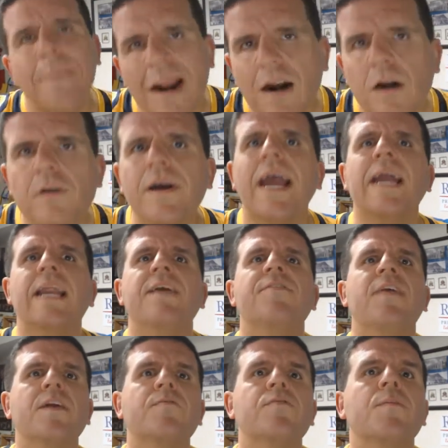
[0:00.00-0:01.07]
Barely
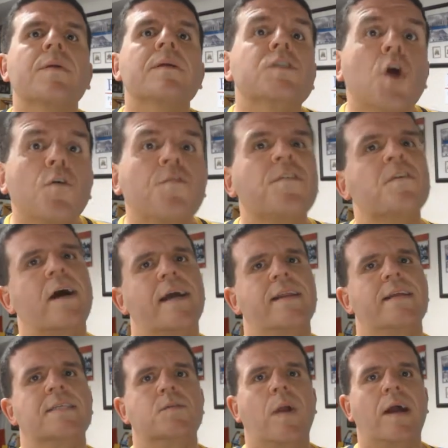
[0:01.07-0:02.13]
anything from the Jofa
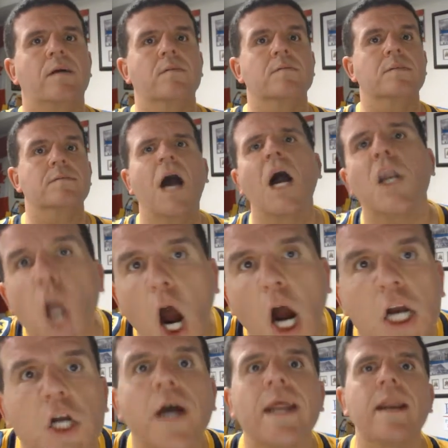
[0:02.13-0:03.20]
line this round.
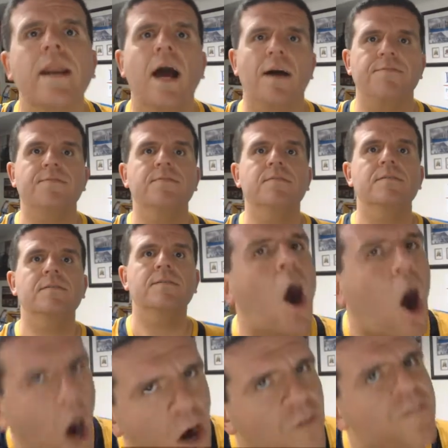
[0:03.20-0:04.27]
Not good enough.
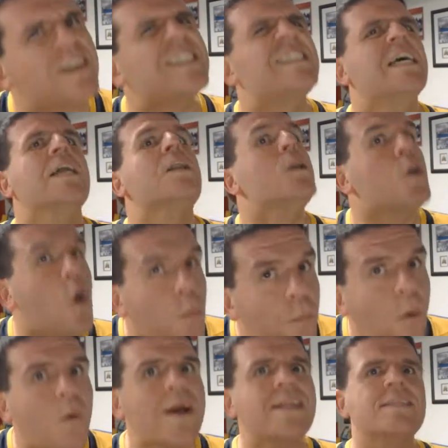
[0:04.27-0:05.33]
Arvidsson, no
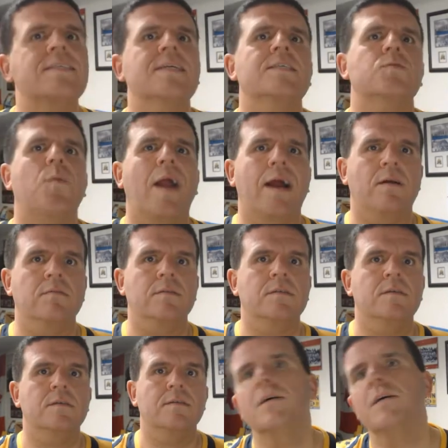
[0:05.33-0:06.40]
points this round.
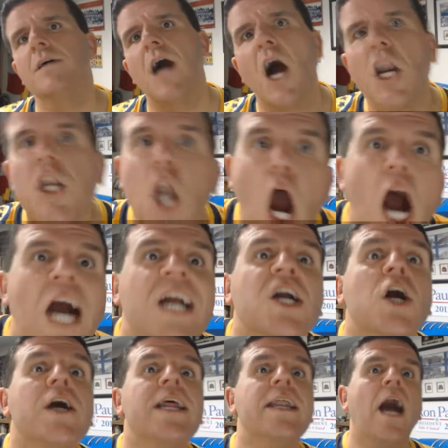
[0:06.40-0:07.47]
Not
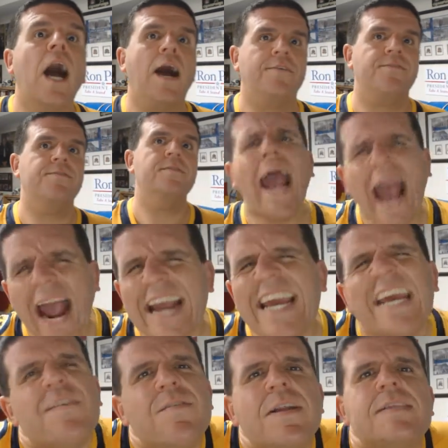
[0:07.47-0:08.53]
good enough.
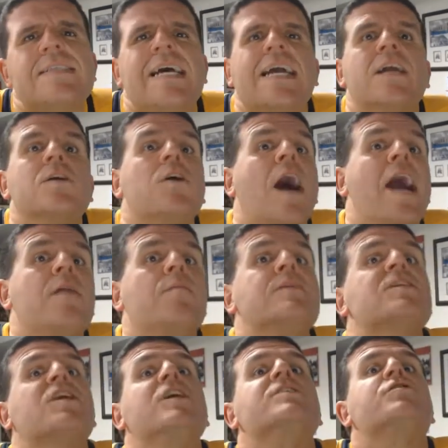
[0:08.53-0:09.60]
Heck, even the second line
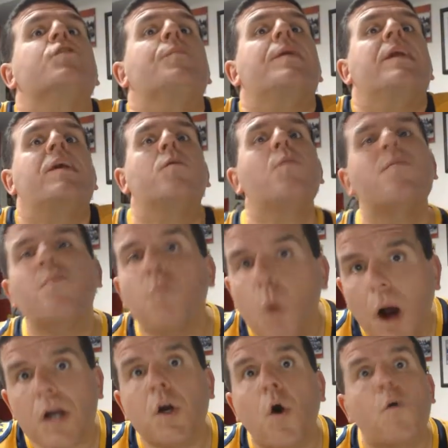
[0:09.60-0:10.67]
was contributing with
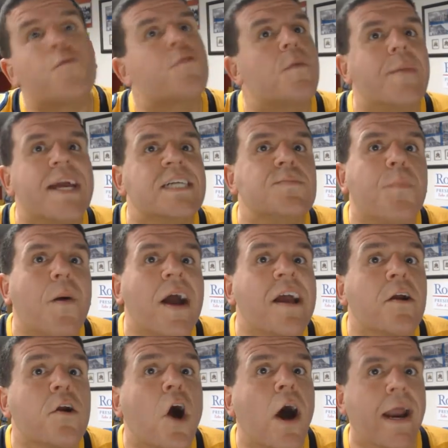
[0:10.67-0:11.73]
one goal from each
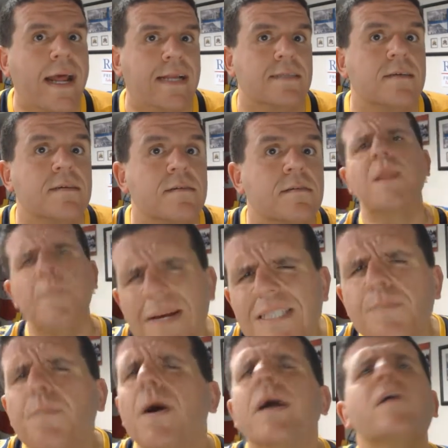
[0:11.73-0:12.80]
player on it. The
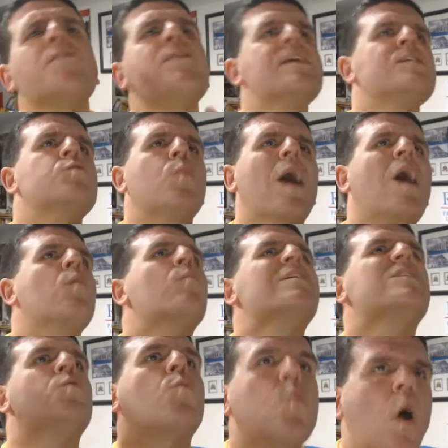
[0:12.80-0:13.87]
best player this round
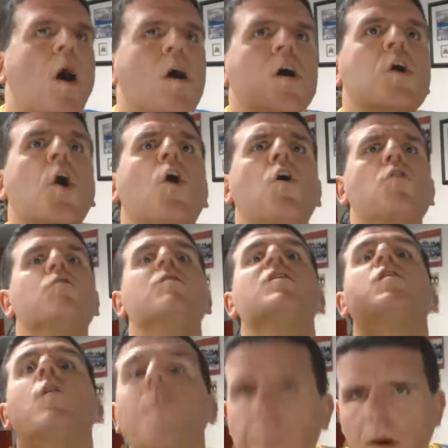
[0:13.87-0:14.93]
was
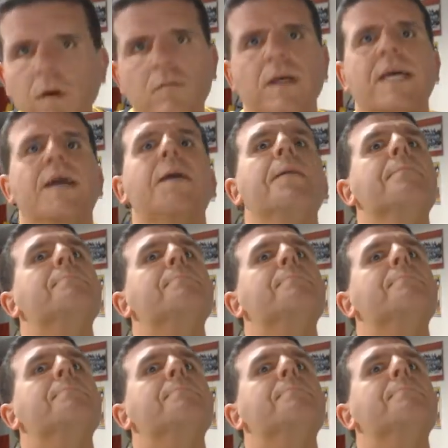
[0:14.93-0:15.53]
Ronco Grimaldi,